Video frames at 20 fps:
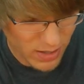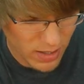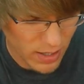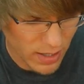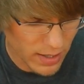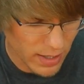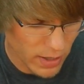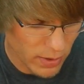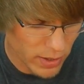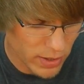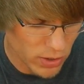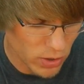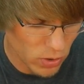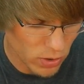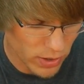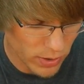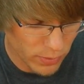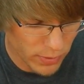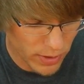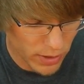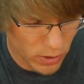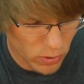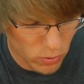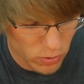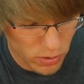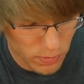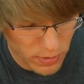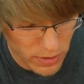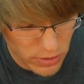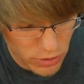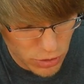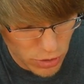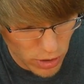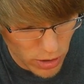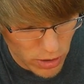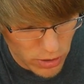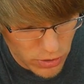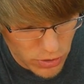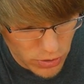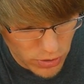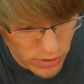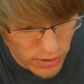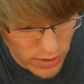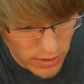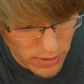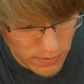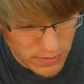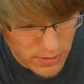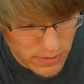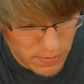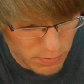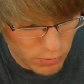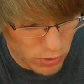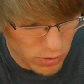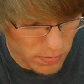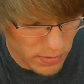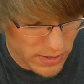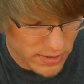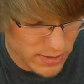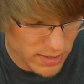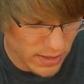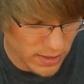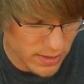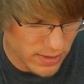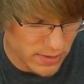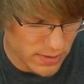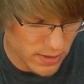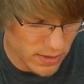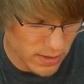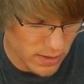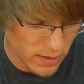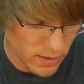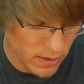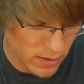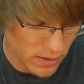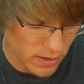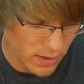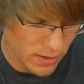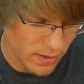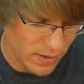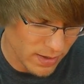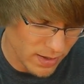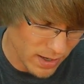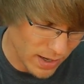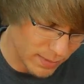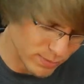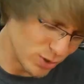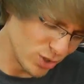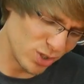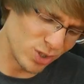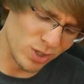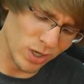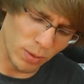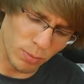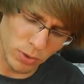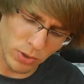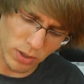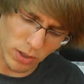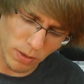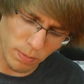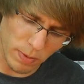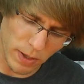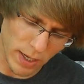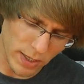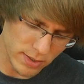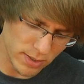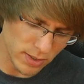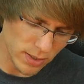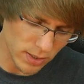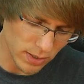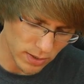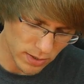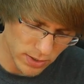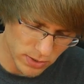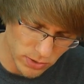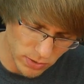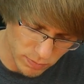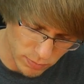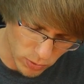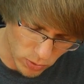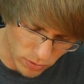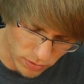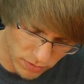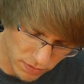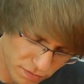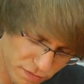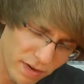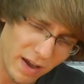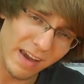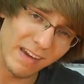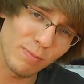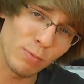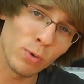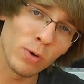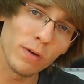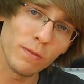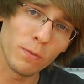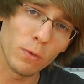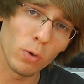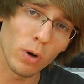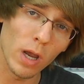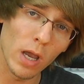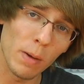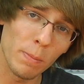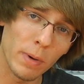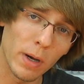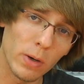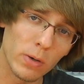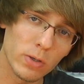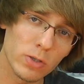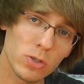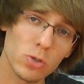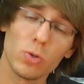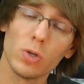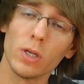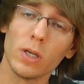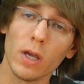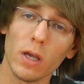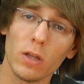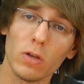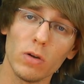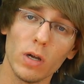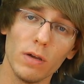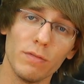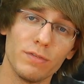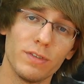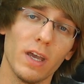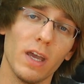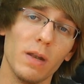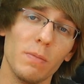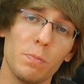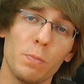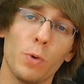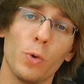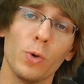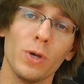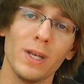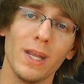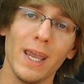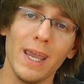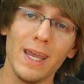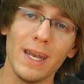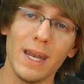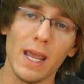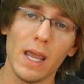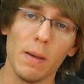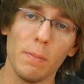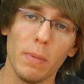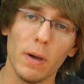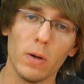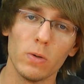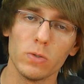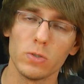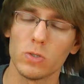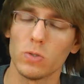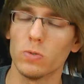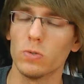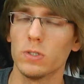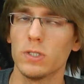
And now I know that when I go into my charger and I'm putting my settings in, I'm just doubling the capacity. These are both 5.4 amp hours, so together I have 10.8 amp hours or